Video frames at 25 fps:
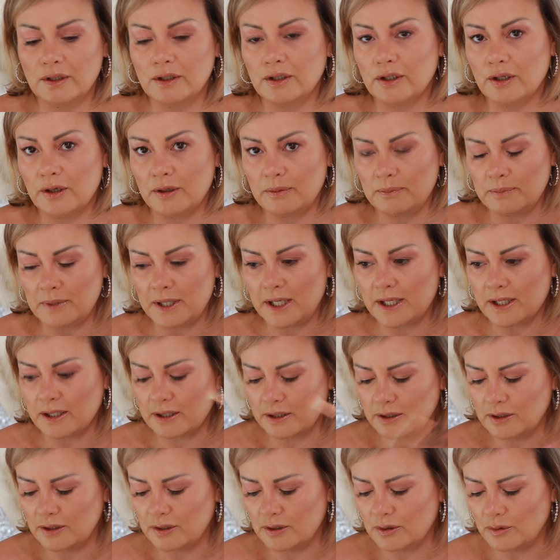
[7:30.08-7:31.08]
Going back
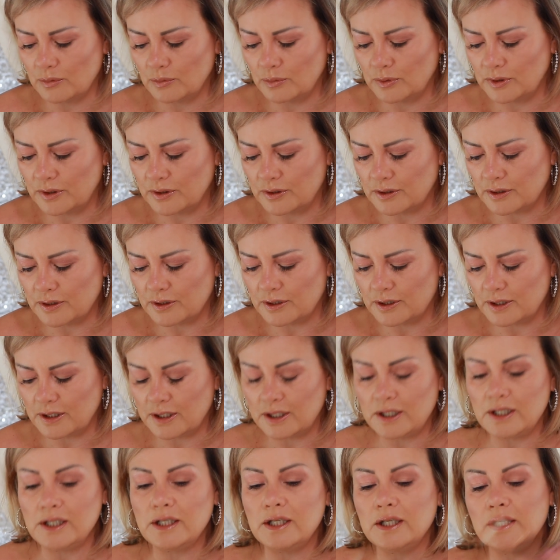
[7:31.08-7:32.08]
in with
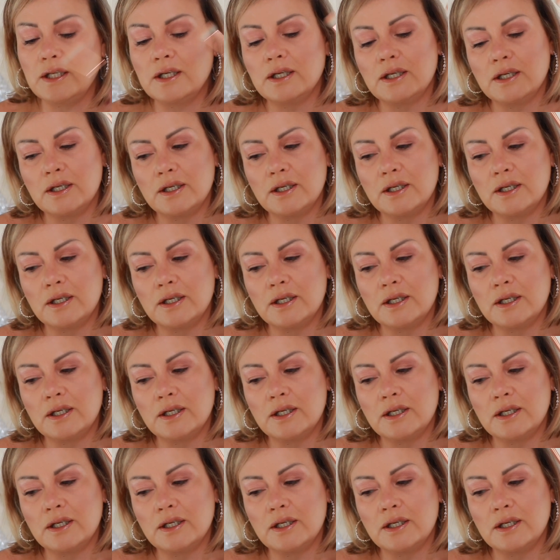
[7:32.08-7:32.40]
the